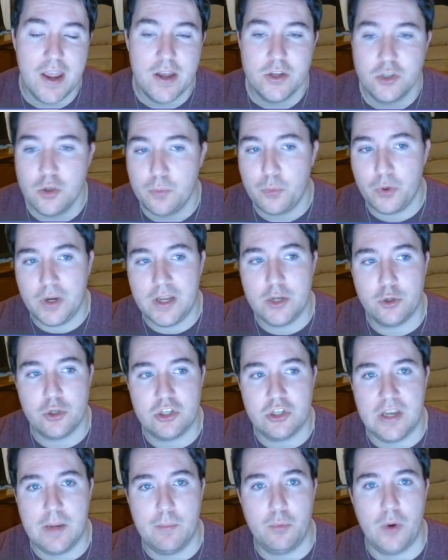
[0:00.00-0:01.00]
So a pretty
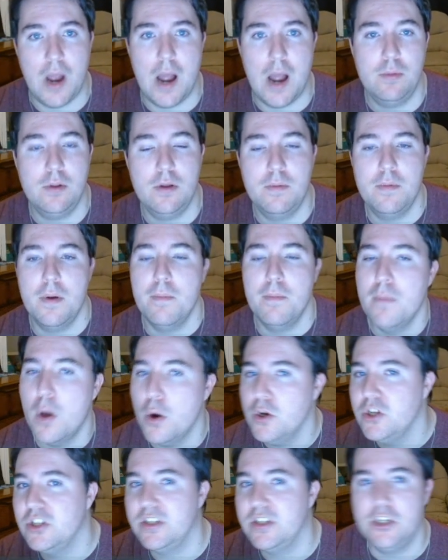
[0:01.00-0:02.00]
interesting problem,
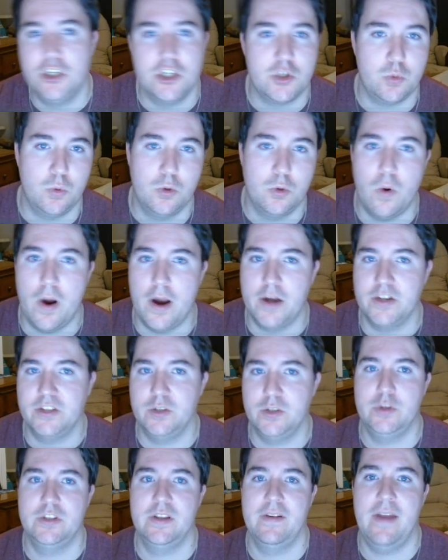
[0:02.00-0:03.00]
mostly just requires
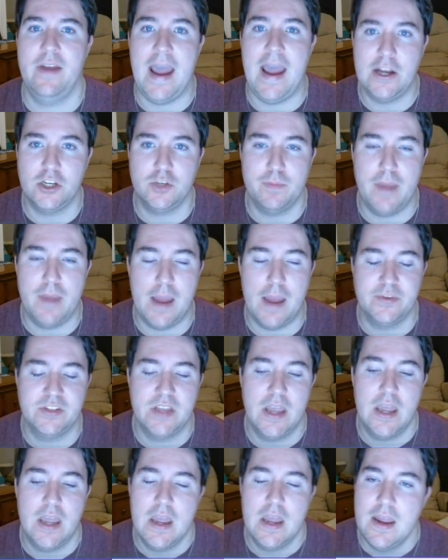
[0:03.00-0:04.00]
the use of hash maps.
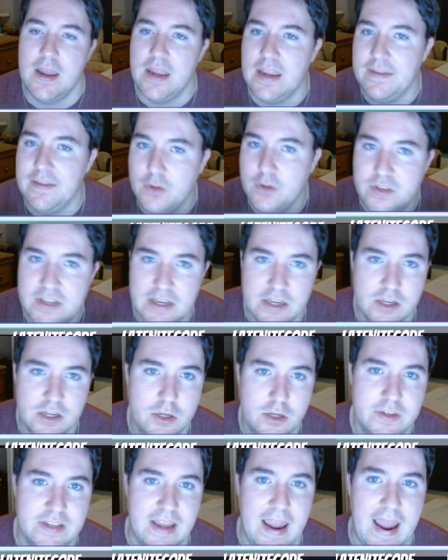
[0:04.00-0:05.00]
If you didn't
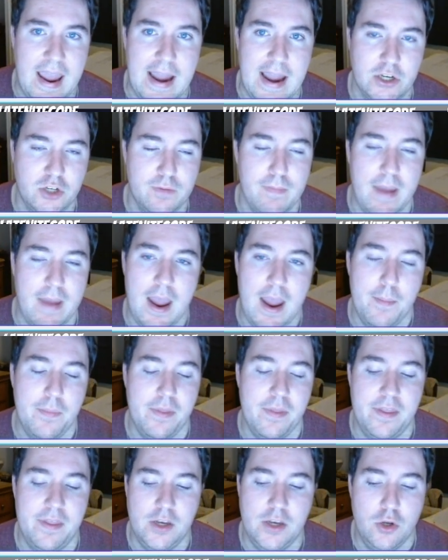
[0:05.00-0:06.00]
use a hash map,
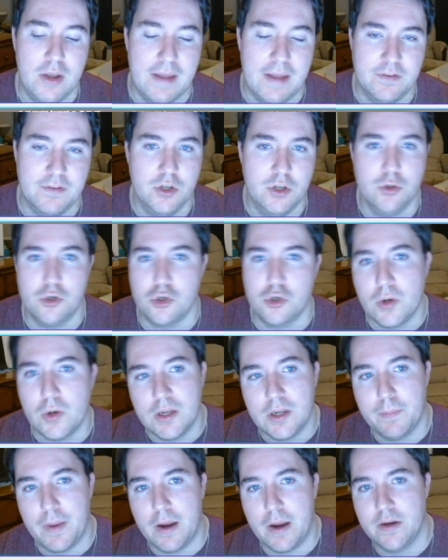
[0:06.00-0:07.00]
then you'd have to do string
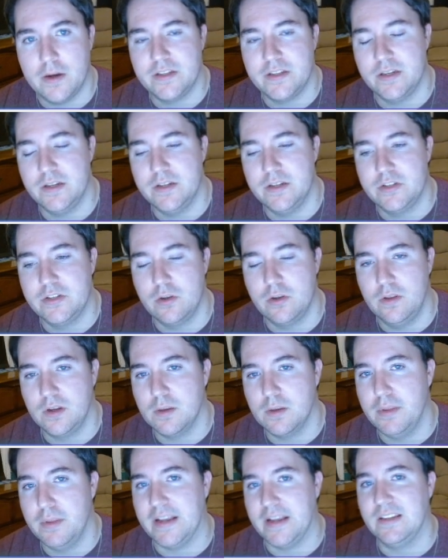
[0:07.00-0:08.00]
comparisons, so the
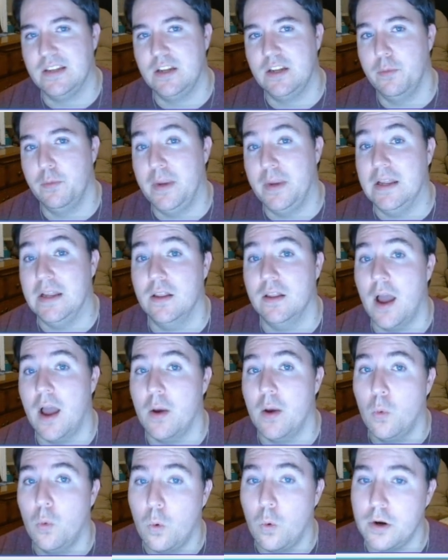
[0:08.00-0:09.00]
complexity would be a
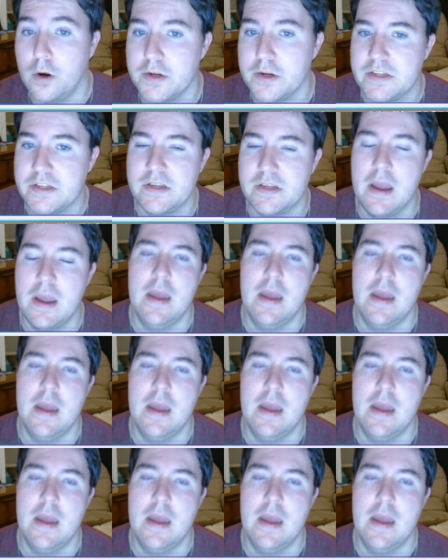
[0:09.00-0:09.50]
lot worse.